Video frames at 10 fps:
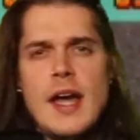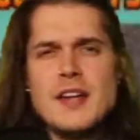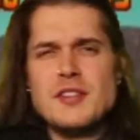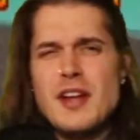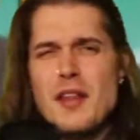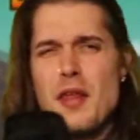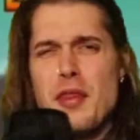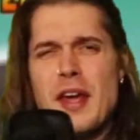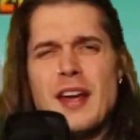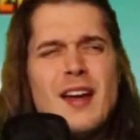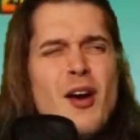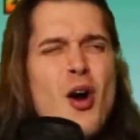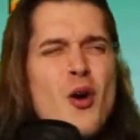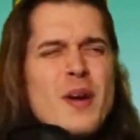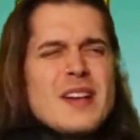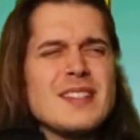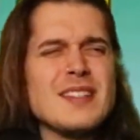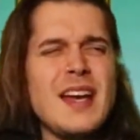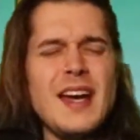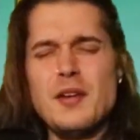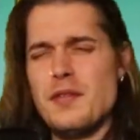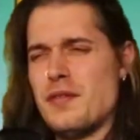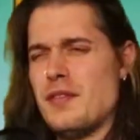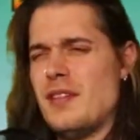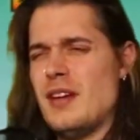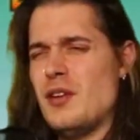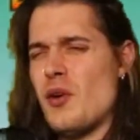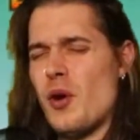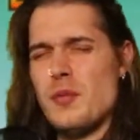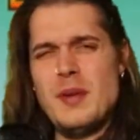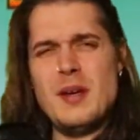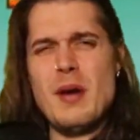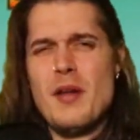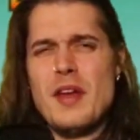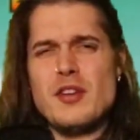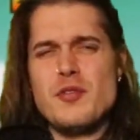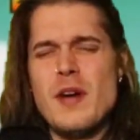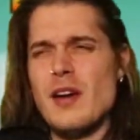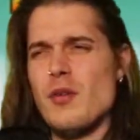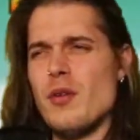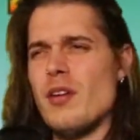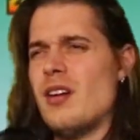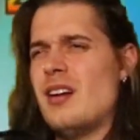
And another thing always kind of annoyed me about that track, or